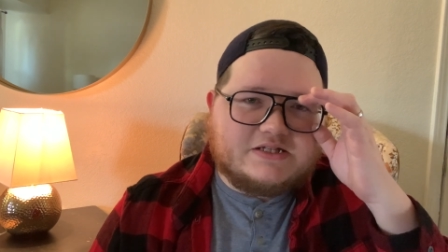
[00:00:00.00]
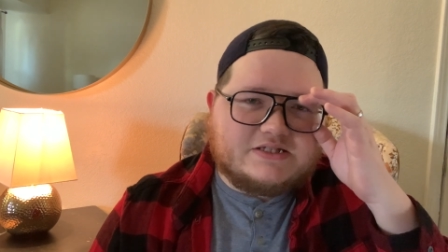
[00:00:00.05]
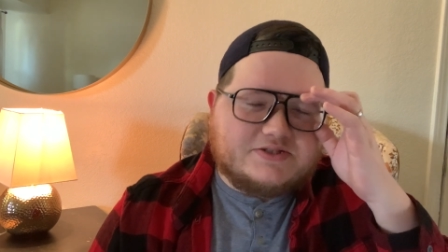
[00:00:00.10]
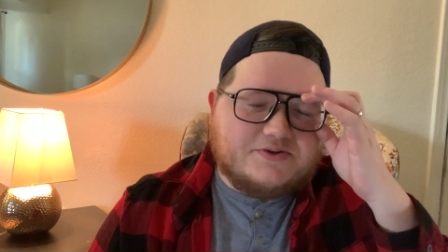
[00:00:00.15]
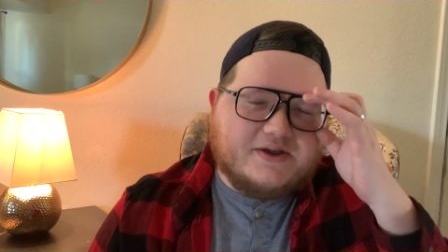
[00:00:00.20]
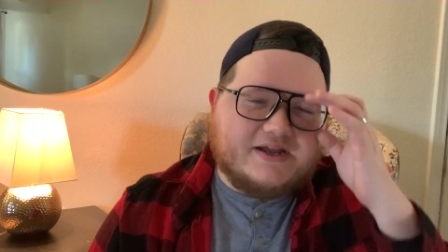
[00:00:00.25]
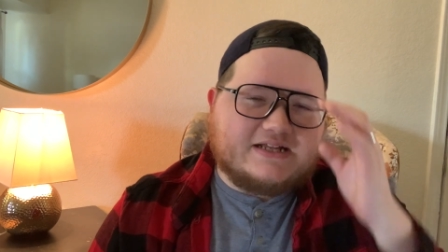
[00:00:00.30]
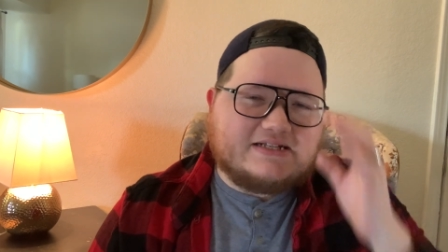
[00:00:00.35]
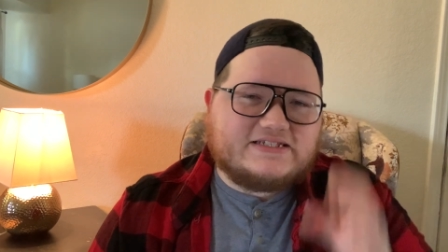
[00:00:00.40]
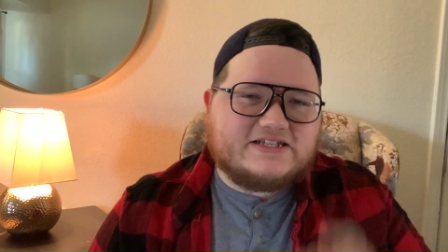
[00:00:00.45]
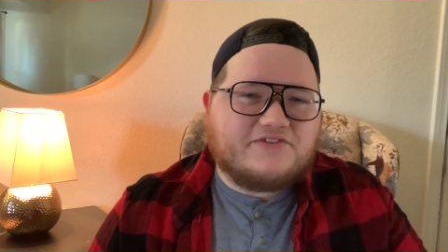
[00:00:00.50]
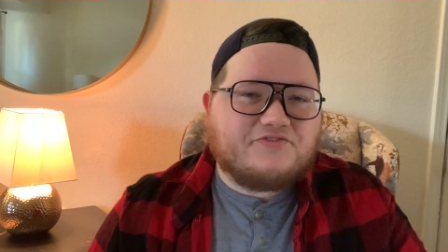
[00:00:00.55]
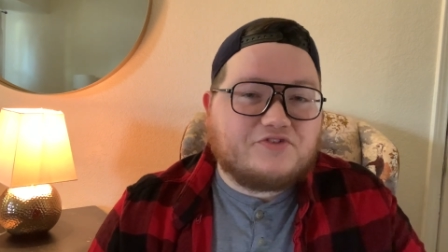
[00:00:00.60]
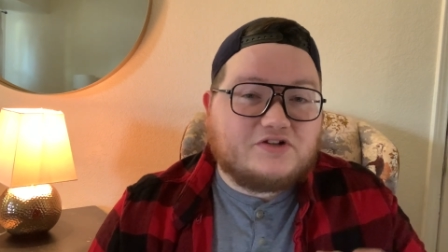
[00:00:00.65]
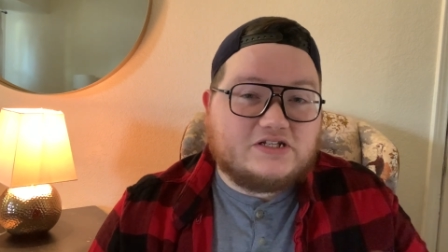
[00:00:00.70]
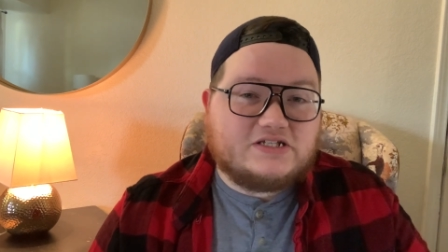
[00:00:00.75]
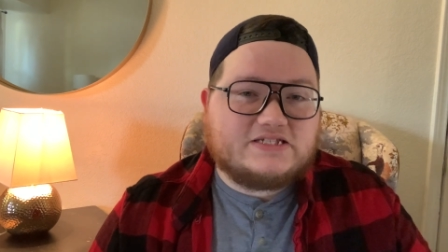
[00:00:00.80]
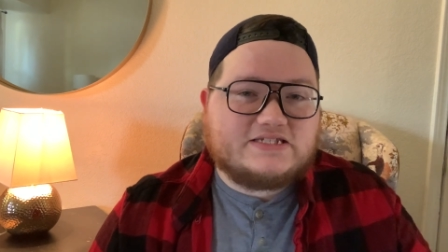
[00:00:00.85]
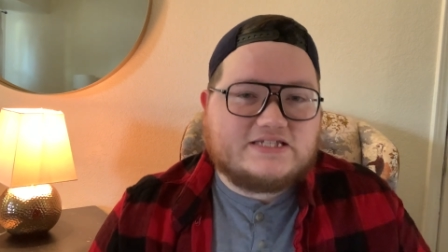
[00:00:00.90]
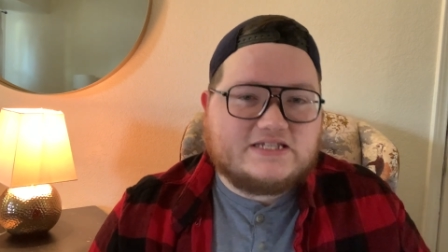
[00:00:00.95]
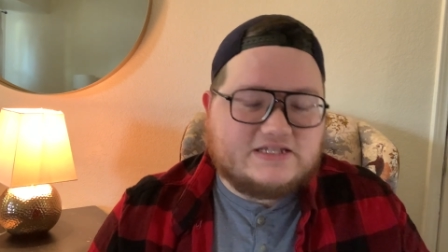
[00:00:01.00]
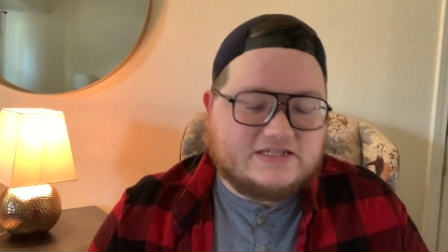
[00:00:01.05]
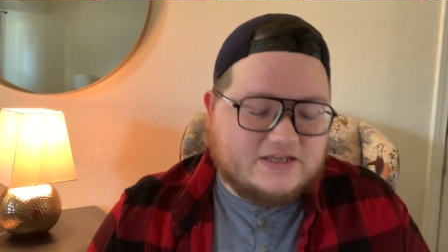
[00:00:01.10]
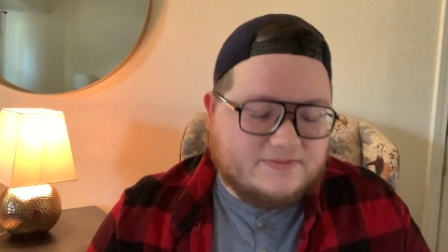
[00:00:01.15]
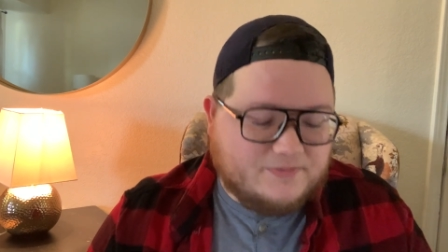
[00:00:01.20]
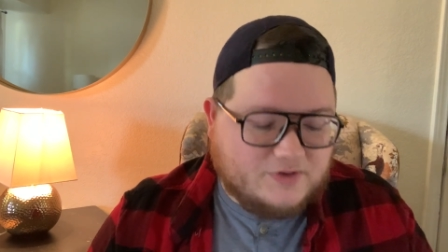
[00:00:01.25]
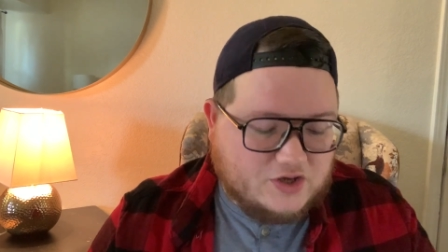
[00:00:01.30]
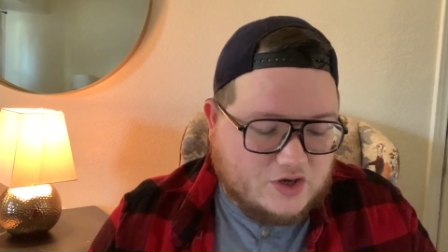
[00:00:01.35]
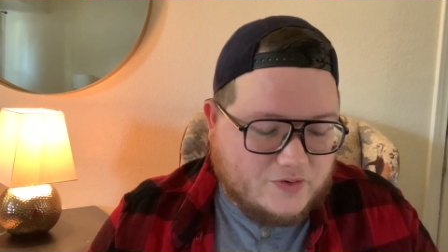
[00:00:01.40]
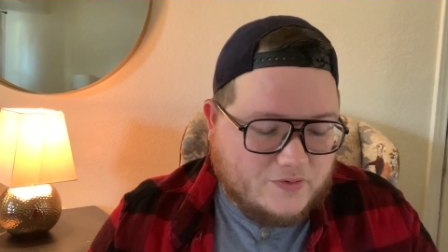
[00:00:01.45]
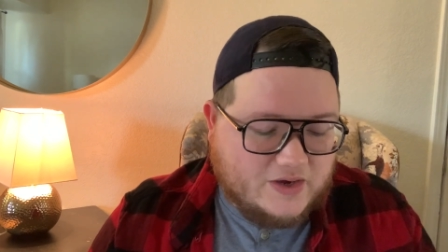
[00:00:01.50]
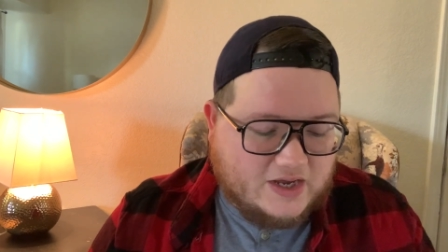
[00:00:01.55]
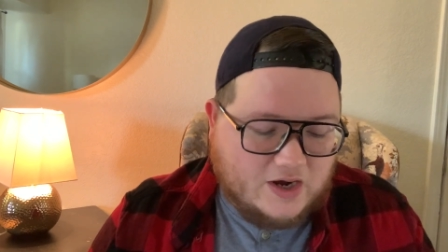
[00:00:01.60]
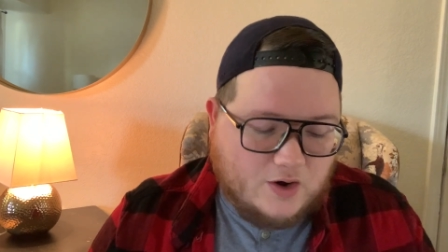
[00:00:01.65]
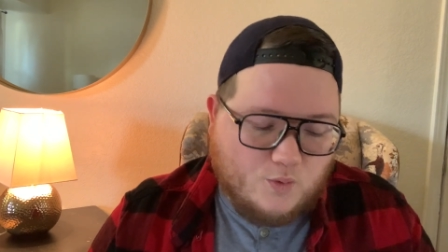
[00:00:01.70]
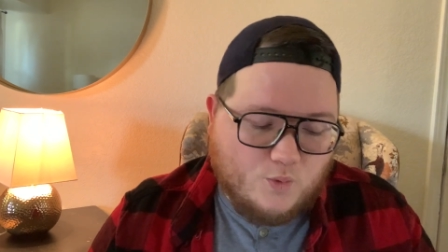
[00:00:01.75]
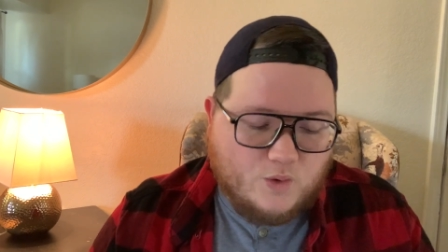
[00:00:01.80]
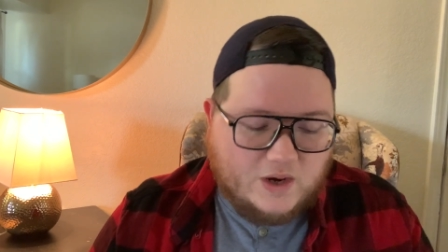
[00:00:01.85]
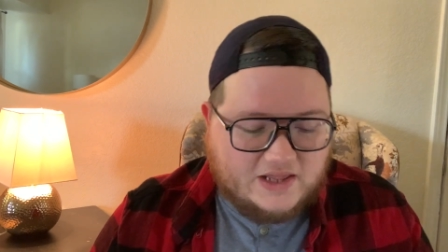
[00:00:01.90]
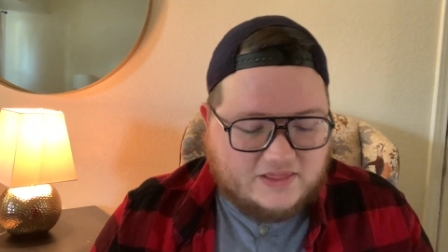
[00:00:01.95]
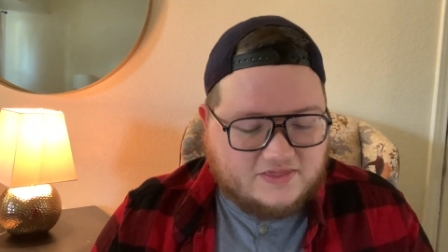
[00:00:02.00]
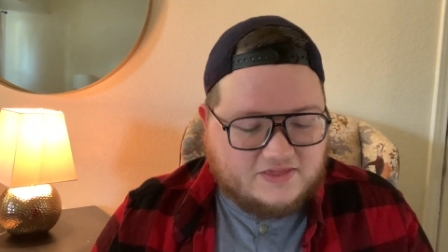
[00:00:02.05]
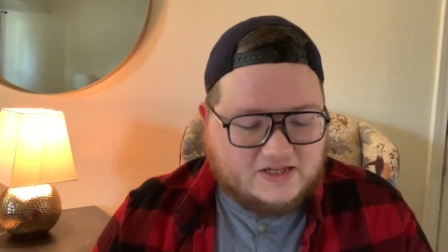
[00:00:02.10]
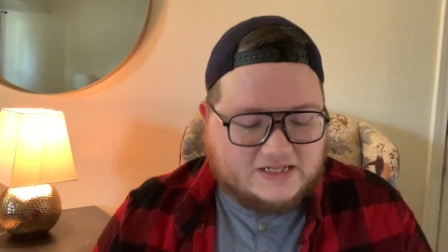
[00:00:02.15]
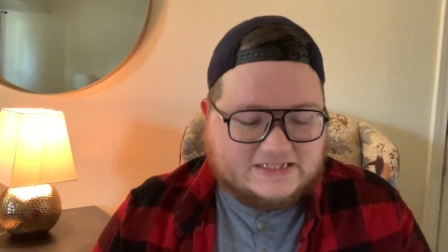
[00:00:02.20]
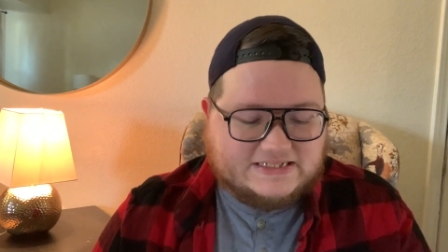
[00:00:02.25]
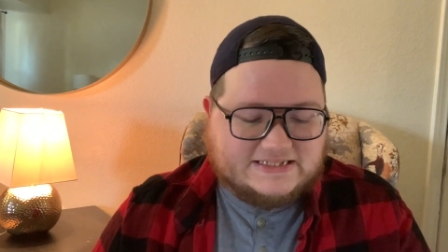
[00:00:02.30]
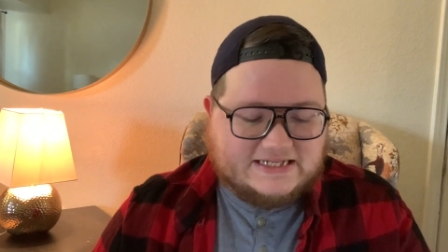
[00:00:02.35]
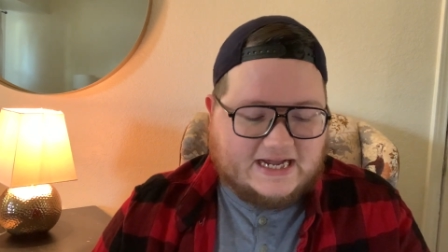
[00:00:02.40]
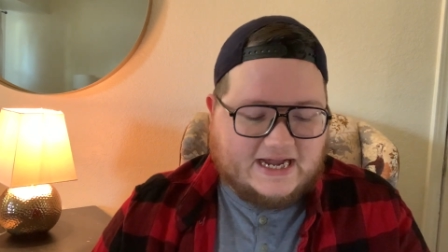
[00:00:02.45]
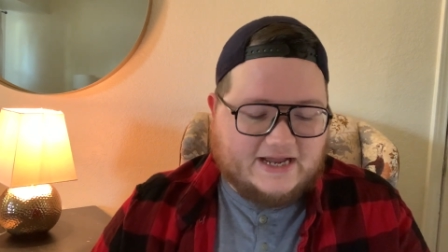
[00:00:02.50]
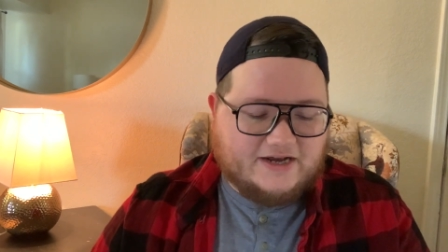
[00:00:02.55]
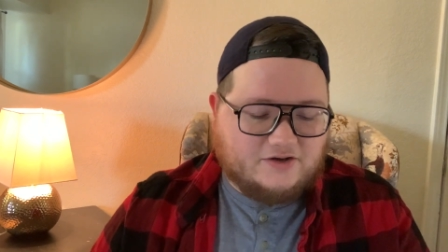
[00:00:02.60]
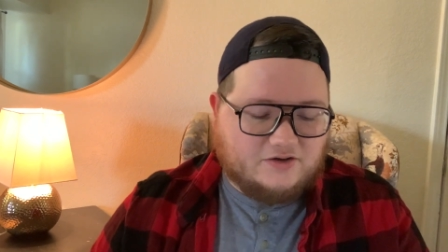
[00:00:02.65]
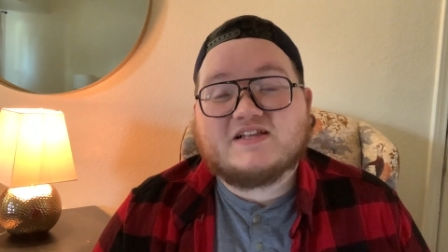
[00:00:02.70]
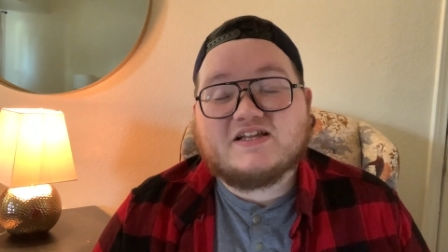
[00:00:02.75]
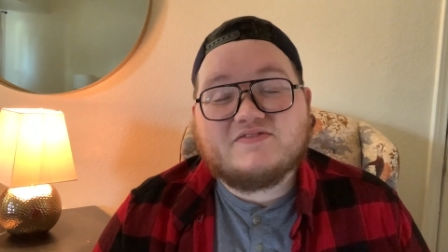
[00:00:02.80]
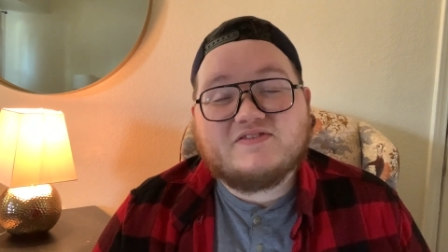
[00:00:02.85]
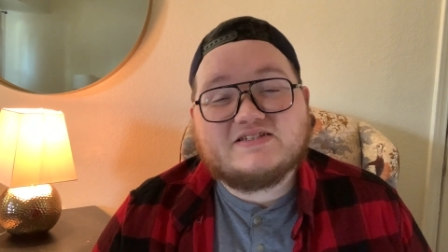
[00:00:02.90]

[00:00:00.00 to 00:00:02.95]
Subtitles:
so I could definitely see them going with this title.